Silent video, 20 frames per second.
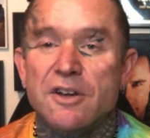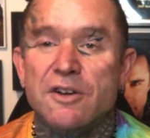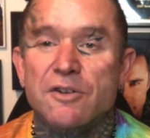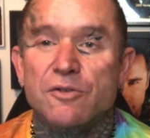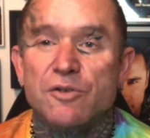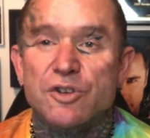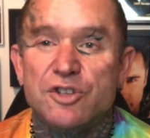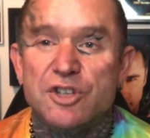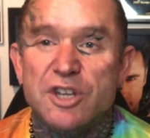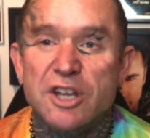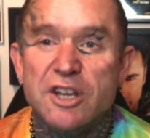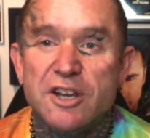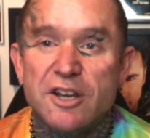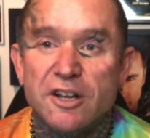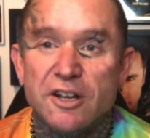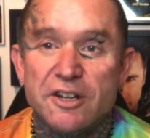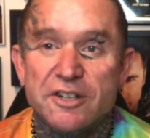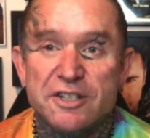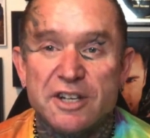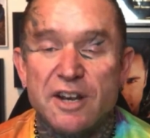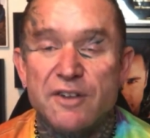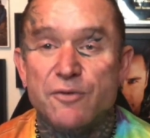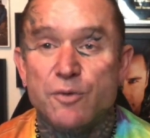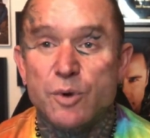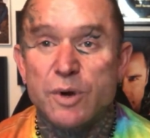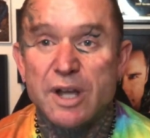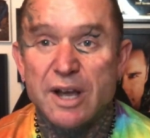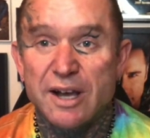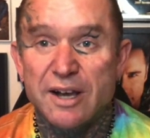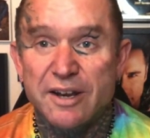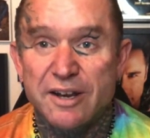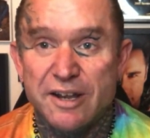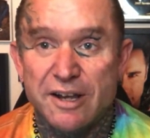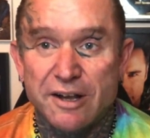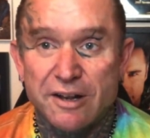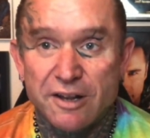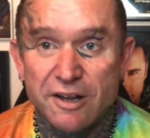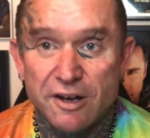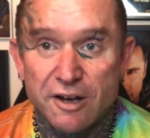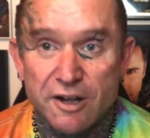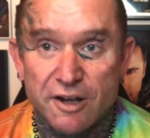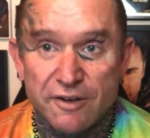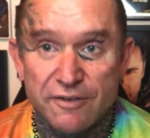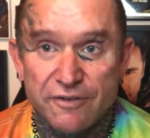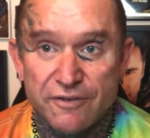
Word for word: ridiculous. And if we are the only life